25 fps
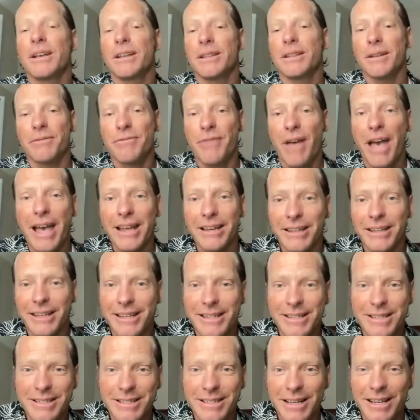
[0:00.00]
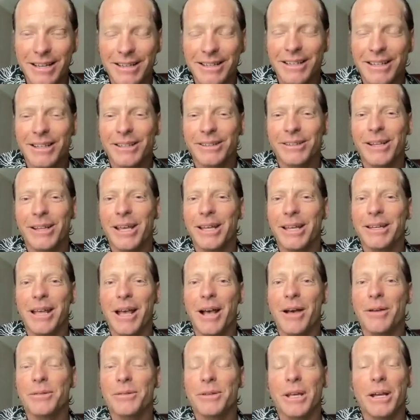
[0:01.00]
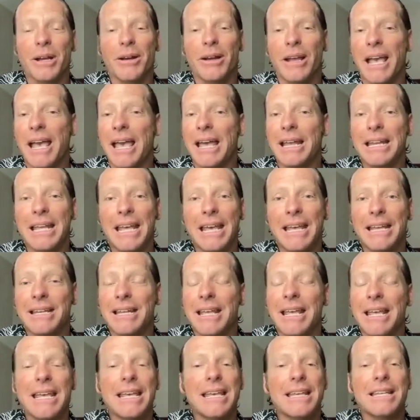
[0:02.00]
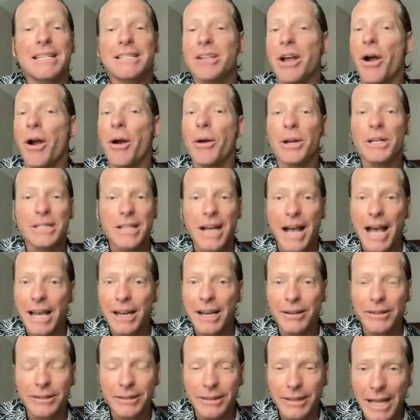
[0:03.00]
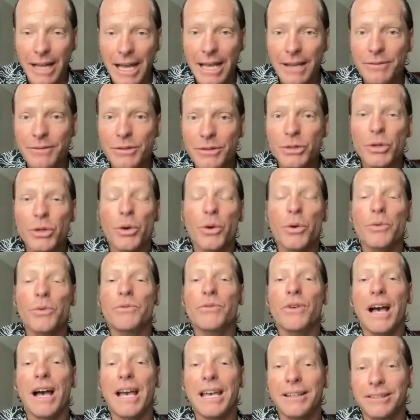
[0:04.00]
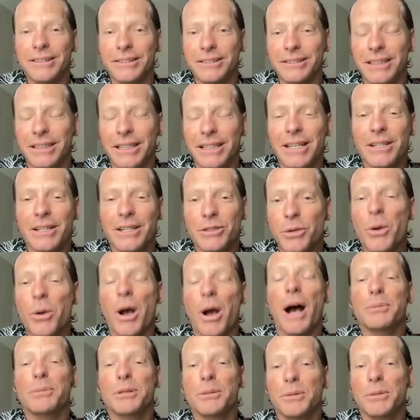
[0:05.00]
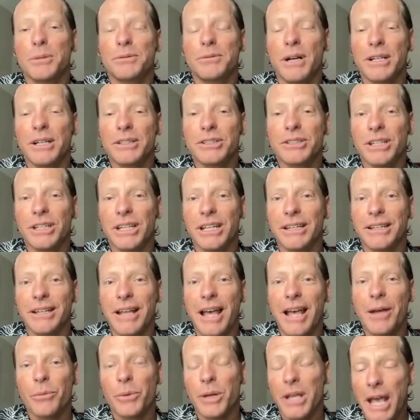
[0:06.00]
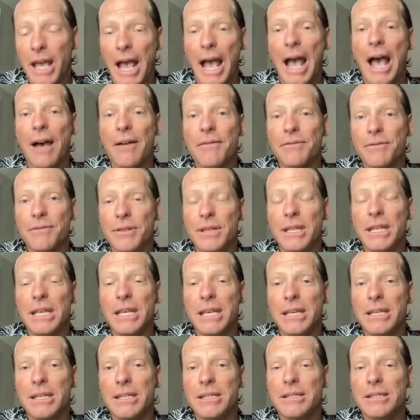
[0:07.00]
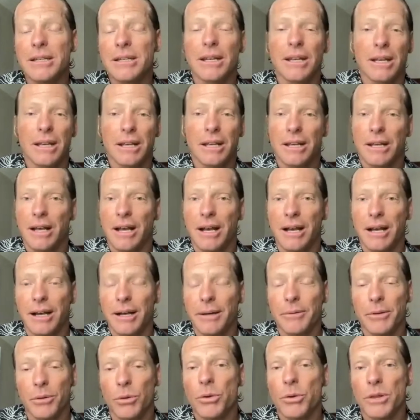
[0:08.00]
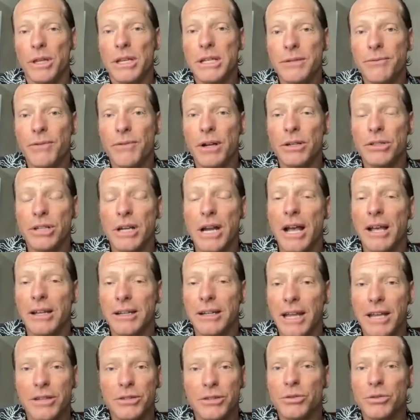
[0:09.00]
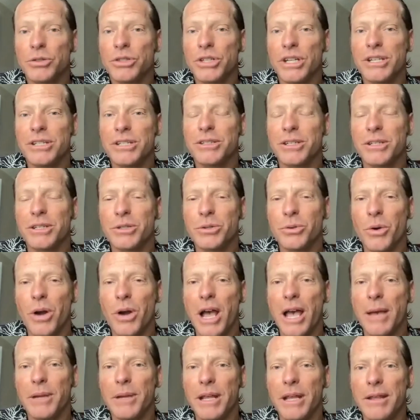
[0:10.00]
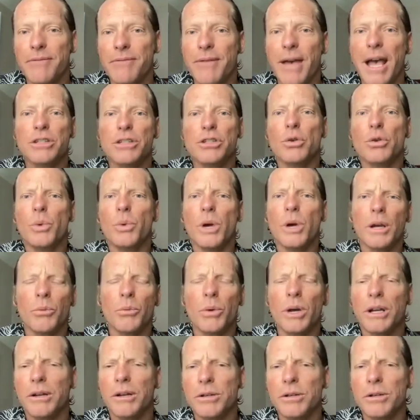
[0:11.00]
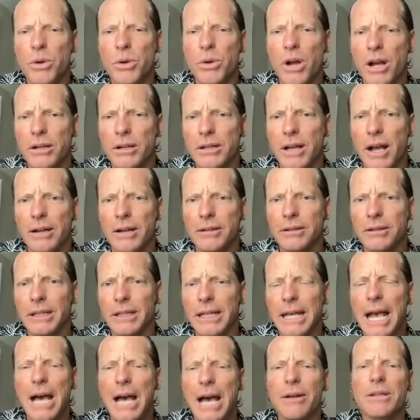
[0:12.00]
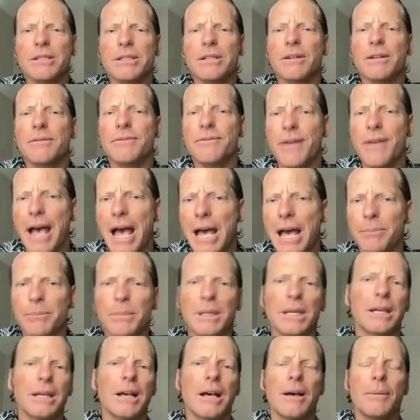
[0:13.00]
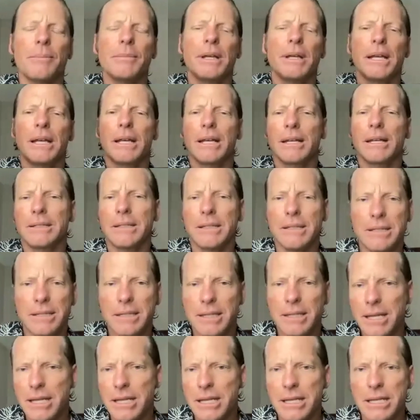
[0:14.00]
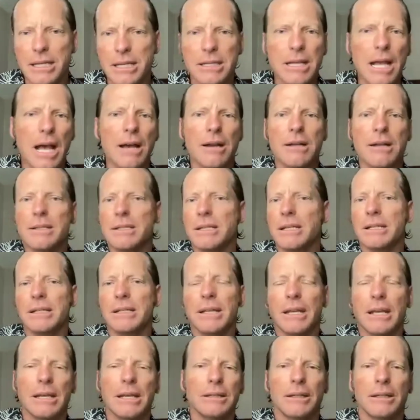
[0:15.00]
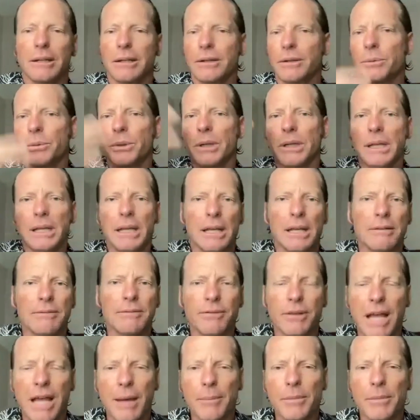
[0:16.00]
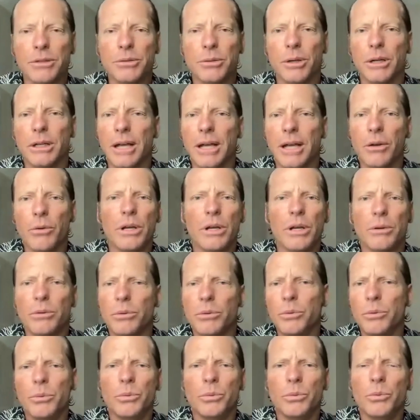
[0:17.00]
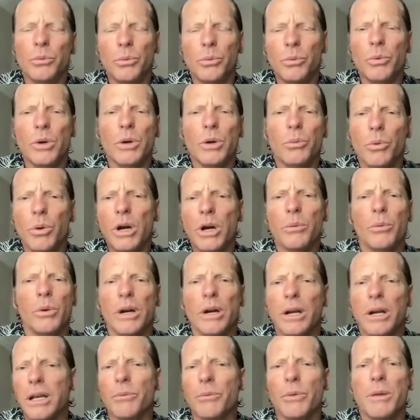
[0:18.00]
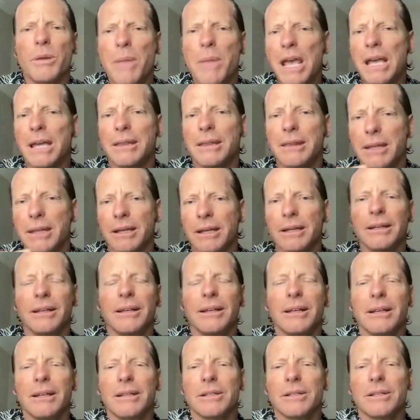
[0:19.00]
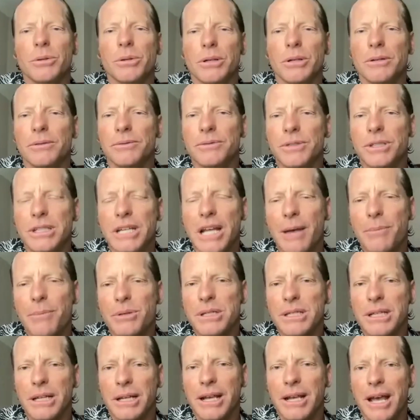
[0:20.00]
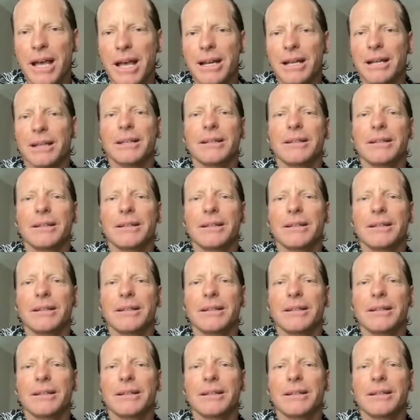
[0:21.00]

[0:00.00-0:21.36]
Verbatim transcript: the fat gets uh, laid down there, and it is our entire life so vital to optimal functioning that we have these. Uh, or this functionality as you just described in the fat. So what what goes wrong, Dr. Li? How does our fat become diseased? How does it yeah. get really inflammatory like what what where, where can we make the sort of steps to kind of